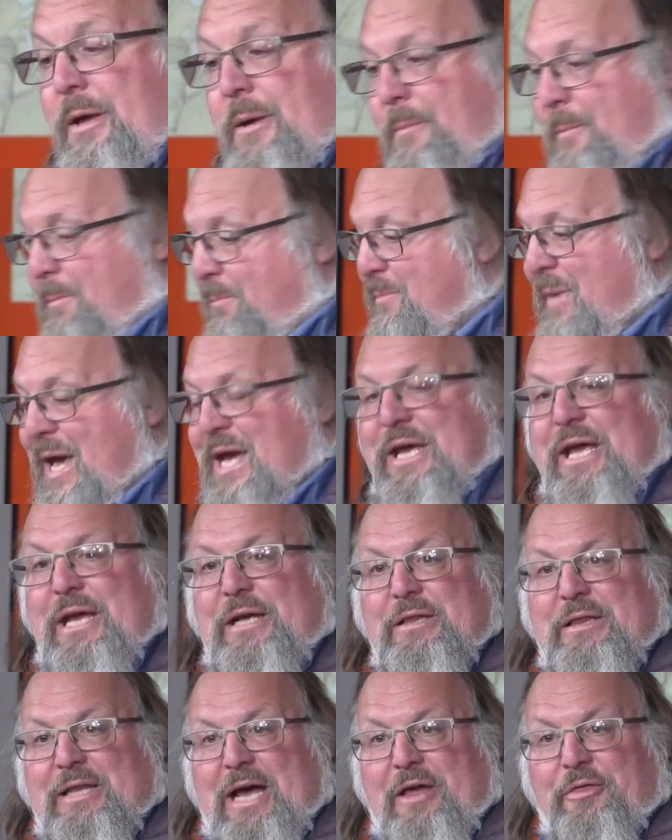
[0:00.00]
making
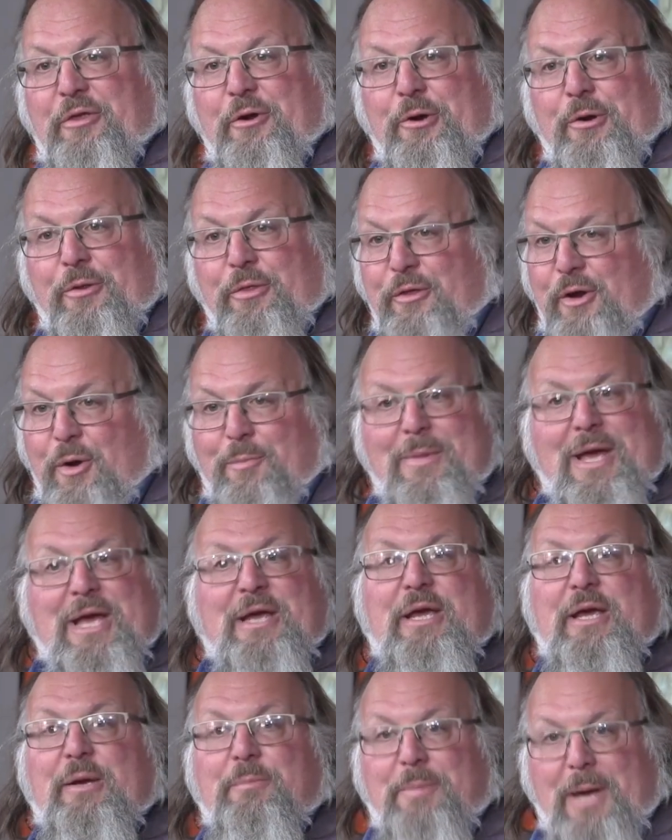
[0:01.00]
leather. They're
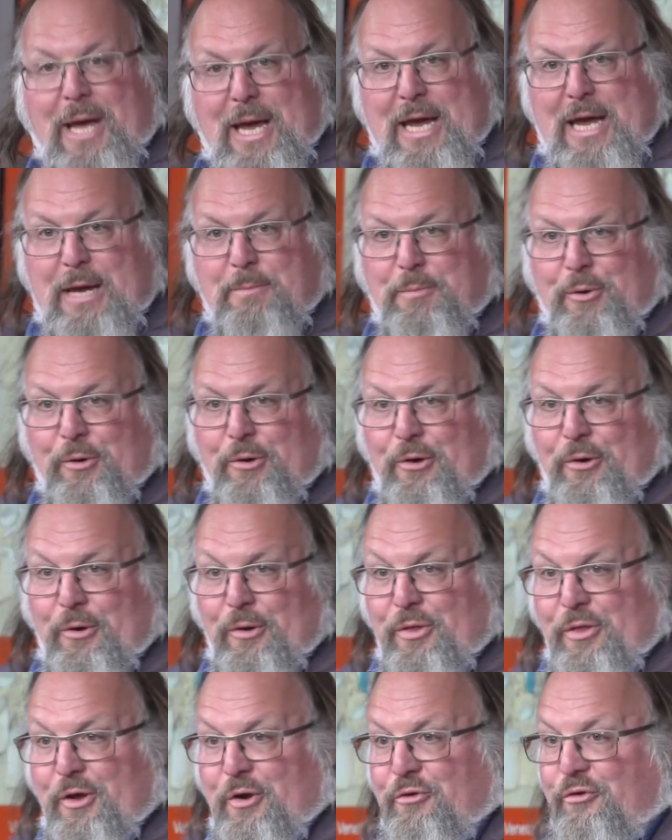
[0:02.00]
making paper.
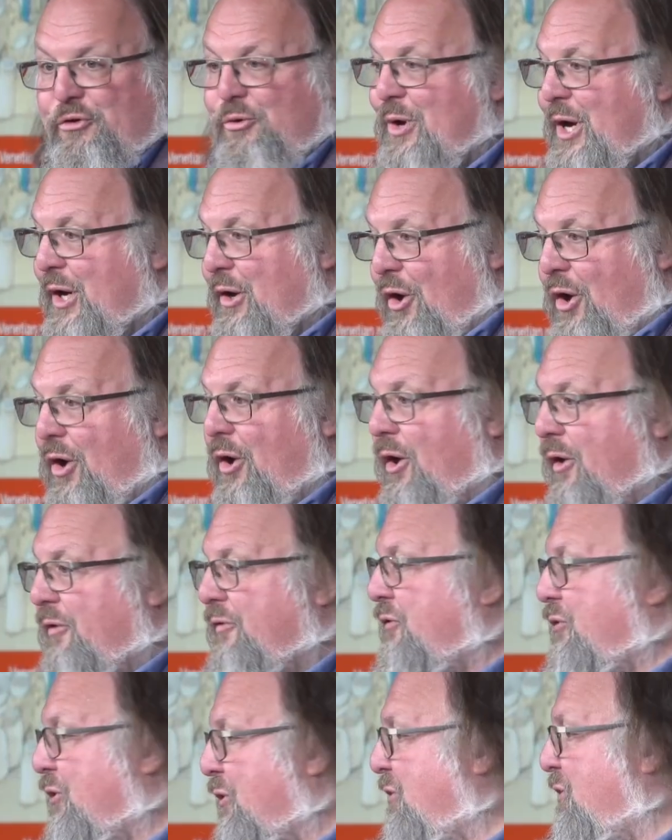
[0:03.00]
They're doing all
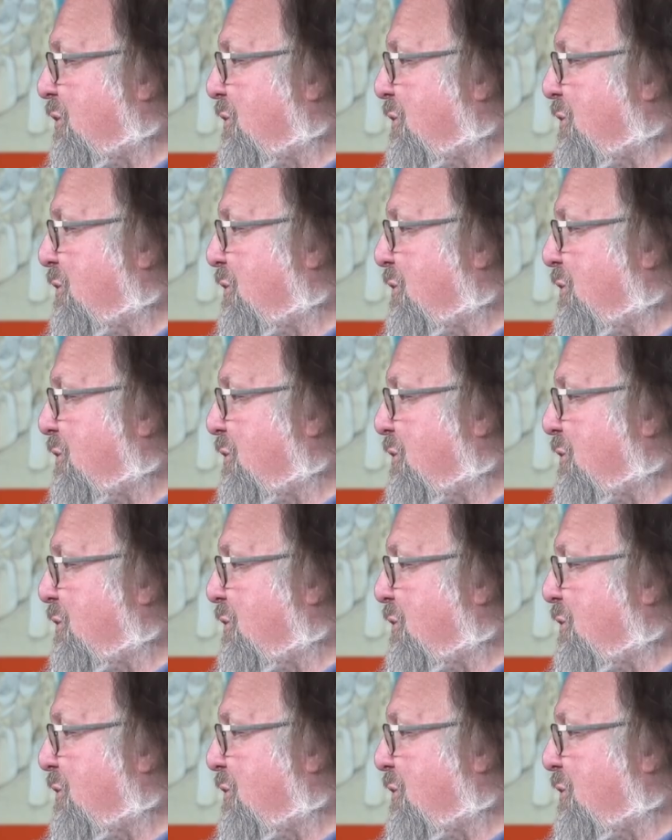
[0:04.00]
sorts of